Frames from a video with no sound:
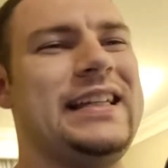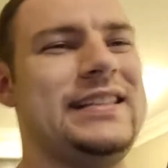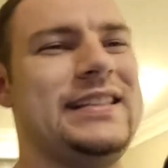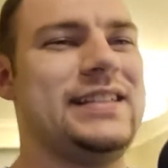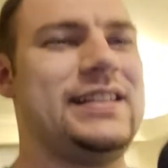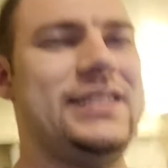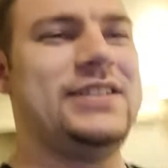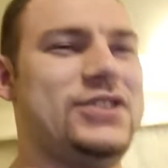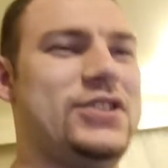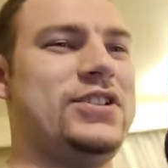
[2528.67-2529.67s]
kind of
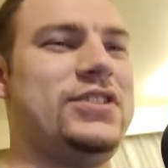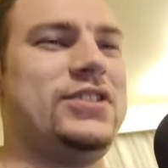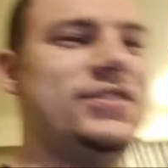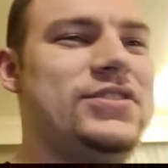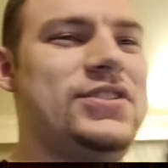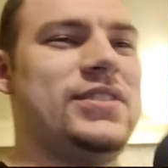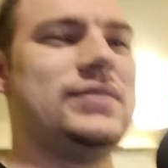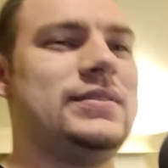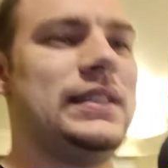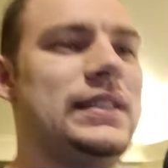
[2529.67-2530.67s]
hard. There's
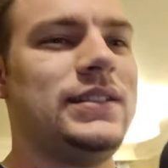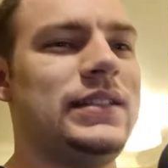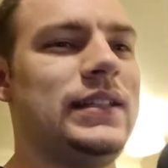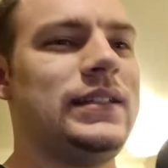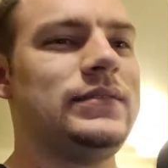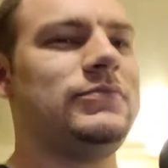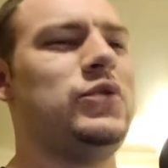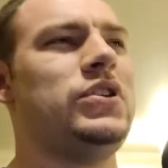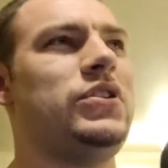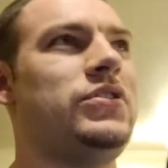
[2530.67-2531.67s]
like
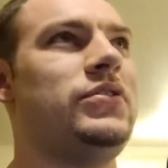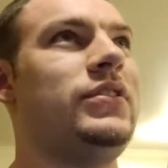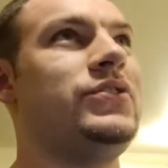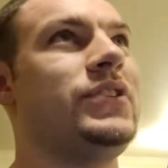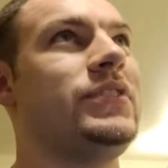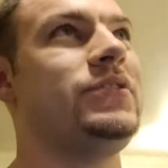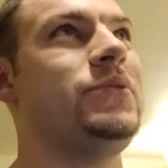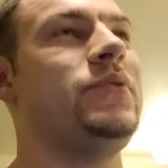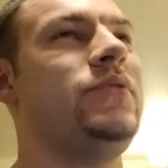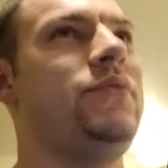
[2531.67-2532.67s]
two
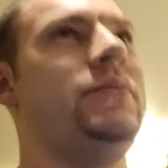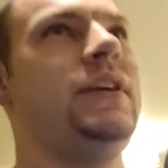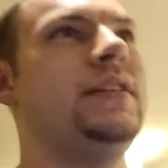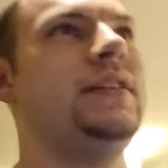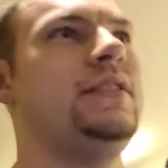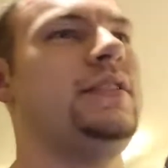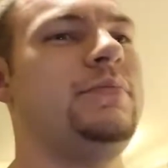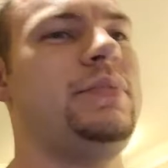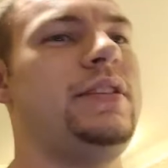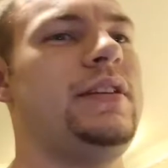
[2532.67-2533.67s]
of them that kind of could
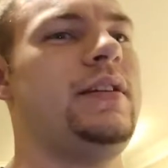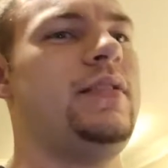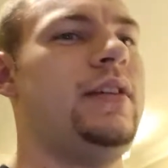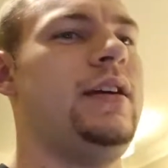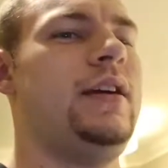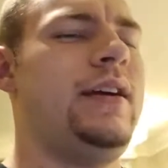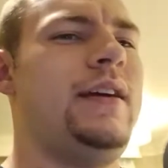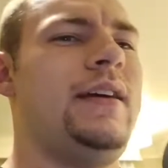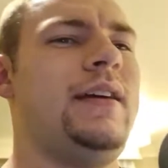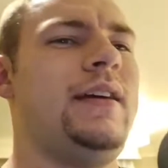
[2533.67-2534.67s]
be there.
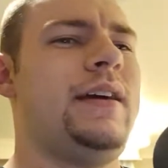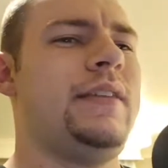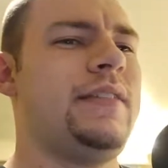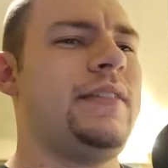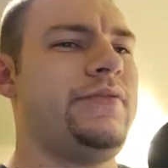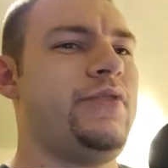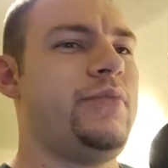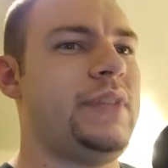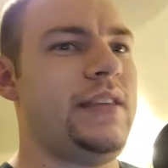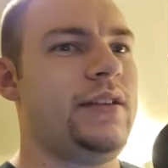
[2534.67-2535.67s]
I think for
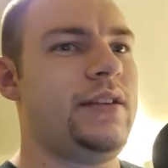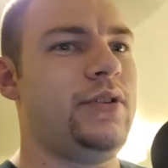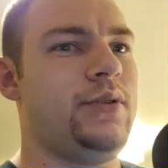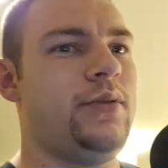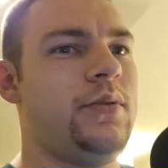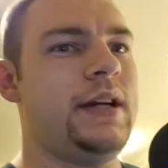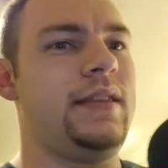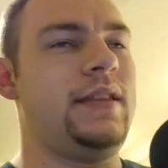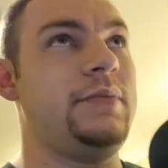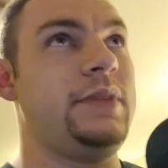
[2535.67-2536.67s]
me though, I
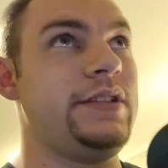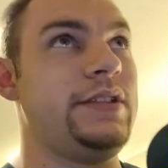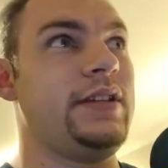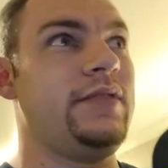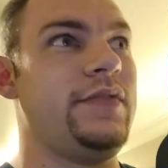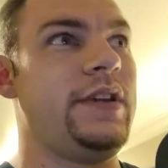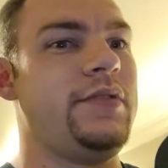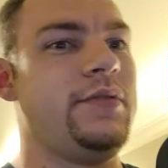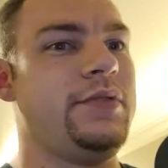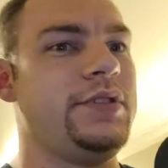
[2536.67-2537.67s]
think my second favorite
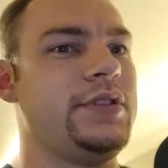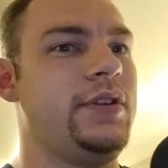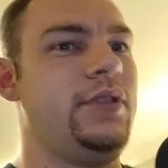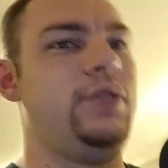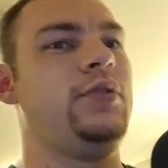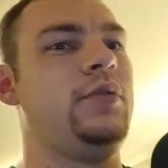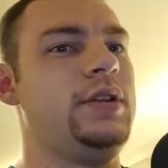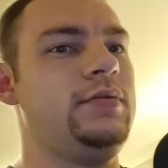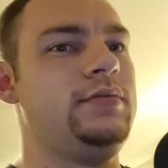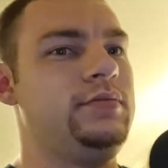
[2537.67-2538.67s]
was the Hulk one.
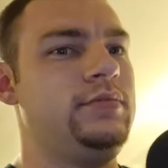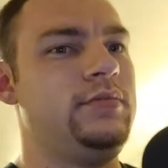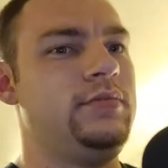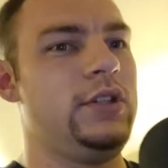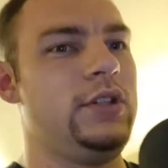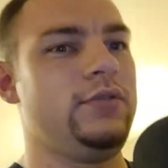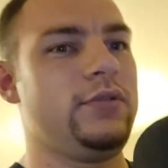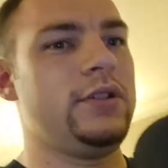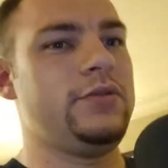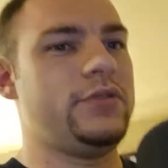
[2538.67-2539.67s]
The Hulk
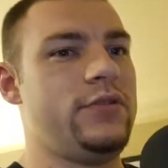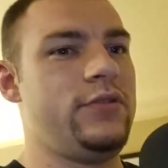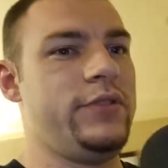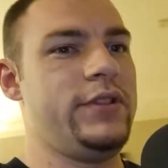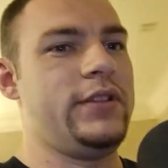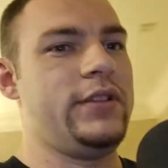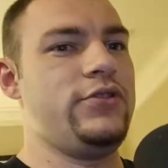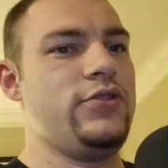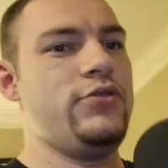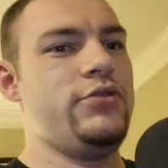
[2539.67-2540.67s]
coaster, the one that like
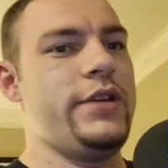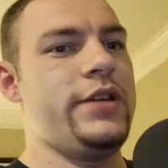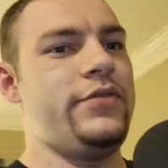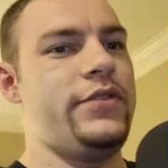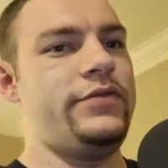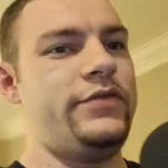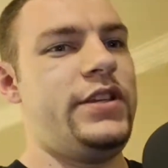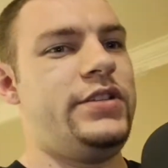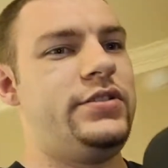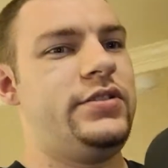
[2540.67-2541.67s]
shoots you out of the
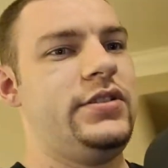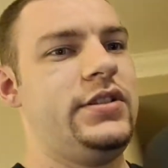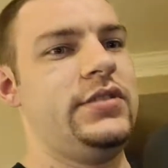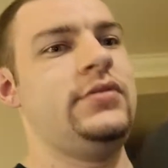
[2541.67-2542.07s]
fist and then